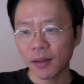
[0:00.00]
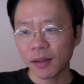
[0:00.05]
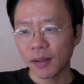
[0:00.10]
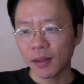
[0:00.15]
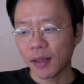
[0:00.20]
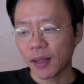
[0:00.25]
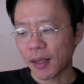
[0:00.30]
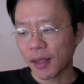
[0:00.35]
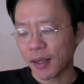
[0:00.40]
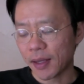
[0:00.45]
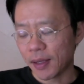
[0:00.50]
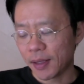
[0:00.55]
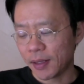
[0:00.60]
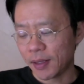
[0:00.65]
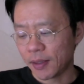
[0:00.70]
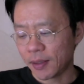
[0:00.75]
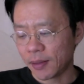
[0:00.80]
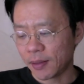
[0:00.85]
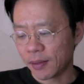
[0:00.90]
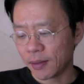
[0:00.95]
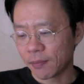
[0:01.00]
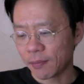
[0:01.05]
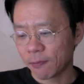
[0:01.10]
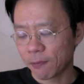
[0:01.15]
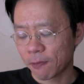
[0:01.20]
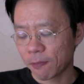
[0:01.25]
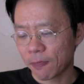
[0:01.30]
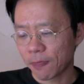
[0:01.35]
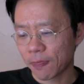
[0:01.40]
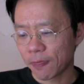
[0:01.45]
And
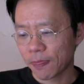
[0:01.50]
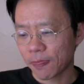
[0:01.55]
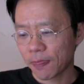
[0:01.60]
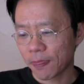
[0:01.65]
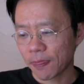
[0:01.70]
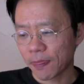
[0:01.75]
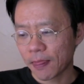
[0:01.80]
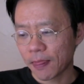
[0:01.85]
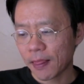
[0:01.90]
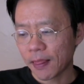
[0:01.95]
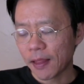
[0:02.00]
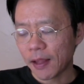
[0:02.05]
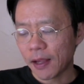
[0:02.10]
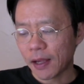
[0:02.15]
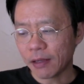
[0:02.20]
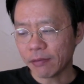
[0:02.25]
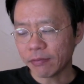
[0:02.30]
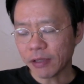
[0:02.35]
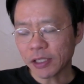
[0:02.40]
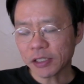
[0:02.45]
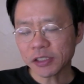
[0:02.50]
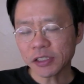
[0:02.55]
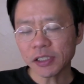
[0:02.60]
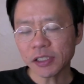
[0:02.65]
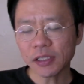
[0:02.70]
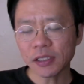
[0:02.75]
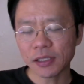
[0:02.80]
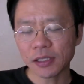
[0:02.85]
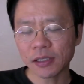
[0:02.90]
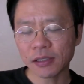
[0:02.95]
I've actually
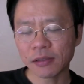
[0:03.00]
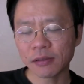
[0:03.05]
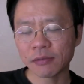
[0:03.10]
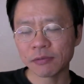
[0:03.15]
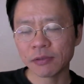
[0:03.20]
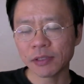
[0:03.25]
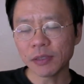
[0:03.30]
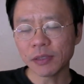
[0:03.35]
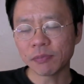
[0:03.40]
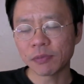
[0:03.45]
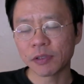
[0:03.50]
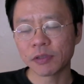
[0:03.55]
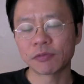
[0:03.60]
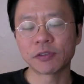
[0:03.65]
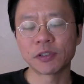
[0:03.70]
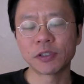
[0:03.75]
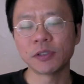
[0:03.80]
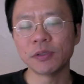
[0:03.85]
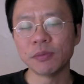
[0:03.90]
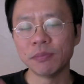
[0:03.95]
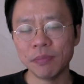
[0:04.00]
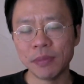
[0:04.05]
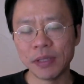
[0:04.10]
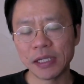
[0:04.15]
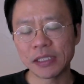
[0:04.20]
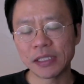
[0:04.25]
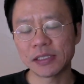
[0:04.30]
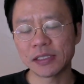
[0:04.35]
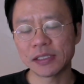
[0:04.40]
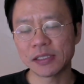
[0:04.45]
really prefer to
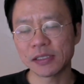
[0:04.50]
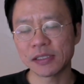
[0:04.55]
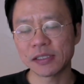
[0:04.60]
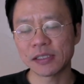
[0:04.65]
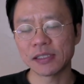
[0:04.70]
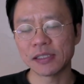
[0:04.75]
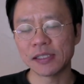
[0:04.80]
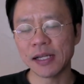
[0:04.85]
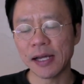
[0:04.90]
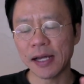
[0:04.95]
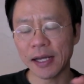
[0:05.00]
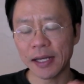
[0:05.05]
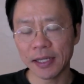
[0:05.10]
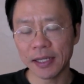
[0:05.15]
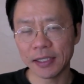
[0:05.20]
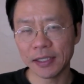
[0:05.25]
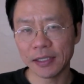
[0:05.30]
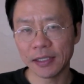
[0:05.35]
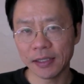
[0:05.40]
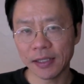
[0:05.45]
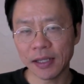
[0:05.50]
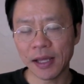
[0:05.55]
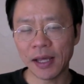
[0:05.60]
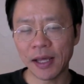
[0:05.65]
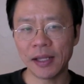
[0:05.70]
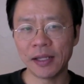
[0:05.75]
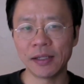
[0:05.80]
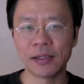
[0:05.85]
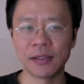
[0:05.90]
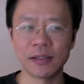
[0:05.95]
mix slide
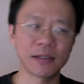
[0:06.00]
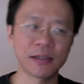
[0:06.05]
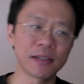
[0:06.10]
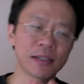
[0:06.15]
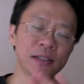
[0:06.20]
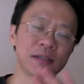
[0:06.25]
and kind of a